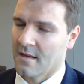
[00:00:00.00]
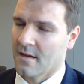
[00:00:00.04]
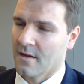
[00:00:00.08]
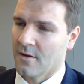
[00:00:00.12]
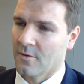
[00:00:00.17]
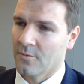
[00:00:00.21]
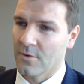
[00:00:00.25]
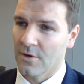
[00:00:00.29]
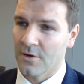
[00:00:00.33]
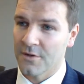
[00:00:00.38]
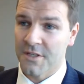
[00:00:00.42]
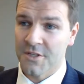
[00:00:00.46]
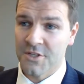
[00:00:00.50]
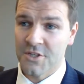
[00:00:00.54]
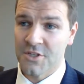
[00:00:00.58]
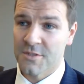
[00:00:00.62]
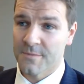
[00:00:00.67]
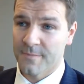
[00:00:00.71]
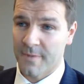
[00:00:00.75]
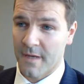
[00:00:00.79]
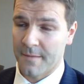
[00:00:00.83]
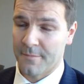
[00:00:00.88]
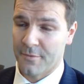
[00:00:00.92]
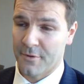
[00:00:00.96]
Well, the issues
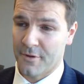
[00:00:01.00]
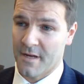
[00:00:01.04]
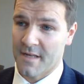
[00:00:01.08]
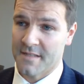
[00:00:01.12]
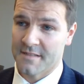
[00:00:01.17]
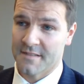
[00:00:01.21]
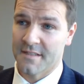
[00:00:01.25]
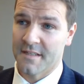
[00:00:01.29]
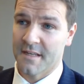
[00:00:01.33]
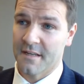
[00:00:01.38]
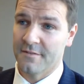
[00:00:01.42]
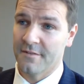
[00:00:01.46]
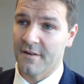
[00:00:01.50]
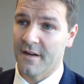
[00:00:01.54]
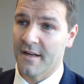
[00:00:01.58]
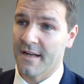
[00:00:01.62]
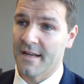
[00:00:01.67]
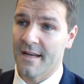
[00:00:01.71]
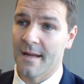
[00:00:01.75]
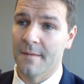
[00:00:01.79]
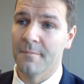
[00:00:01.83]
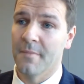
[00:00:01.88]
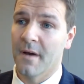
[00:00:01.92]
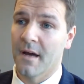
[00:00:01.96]
paper has identified a
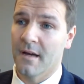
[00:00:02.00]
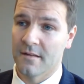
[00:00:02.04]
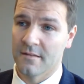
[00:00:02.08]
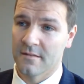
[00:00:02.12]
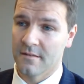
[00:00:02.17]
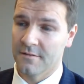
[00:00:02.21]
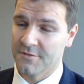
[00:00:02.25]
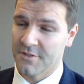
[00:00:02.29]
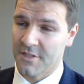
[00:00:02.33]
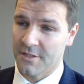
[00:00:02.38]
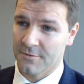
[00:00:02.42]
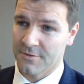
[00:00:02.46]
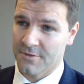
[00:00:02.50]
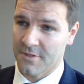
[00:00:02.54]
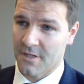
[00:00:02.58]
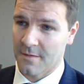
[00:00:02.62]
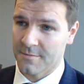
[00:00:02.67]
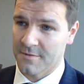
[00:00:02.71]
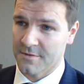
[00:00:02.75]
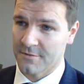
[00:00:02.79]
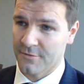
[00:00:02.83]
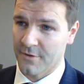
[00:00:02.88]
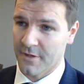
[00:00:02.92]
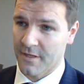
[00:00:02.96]
number of general
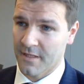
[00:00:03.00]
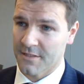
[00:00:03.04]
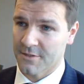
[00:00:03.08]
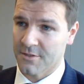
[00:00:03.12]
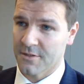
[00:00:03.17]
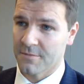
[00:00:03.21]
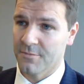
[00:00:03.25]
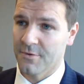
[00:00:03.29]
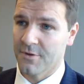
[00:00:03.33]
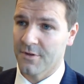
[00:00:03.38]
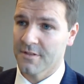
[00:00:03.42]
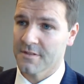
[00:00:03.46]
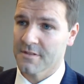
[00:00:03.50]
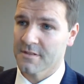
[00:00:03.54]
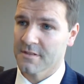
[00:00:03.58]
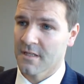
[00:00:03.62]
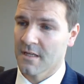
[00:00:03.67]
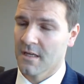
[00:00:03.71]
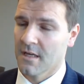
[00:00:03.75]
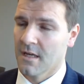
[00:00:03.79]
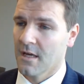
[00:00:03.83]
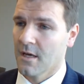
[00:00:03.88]
types of regulatory burdens